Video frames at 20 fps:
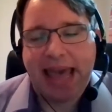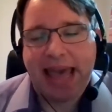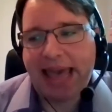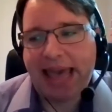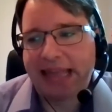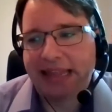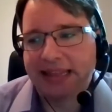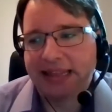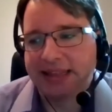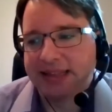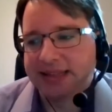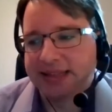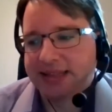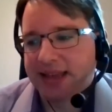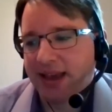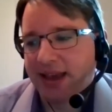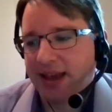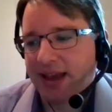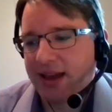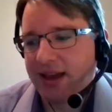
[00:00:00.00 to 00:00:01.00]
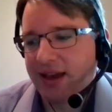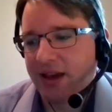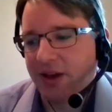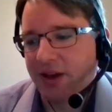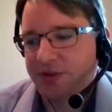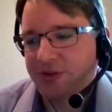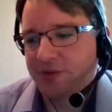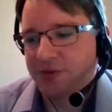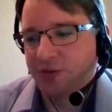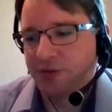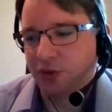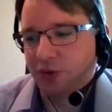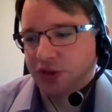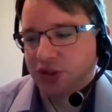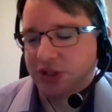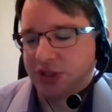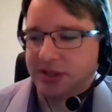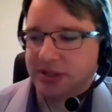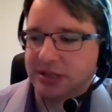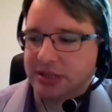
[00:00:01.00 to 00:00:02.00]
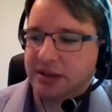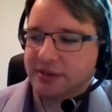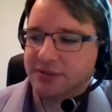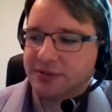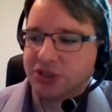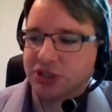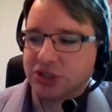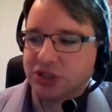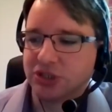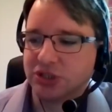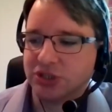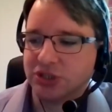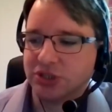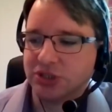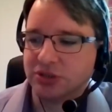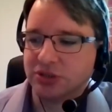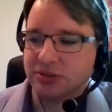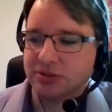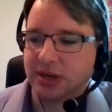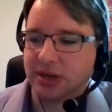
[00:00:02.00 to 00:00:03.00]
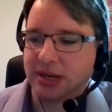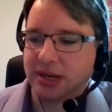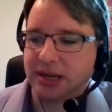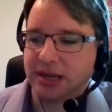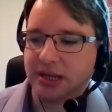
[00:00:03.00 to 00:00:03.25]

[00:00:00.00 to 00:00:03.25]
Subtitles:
and I was fortunate enough to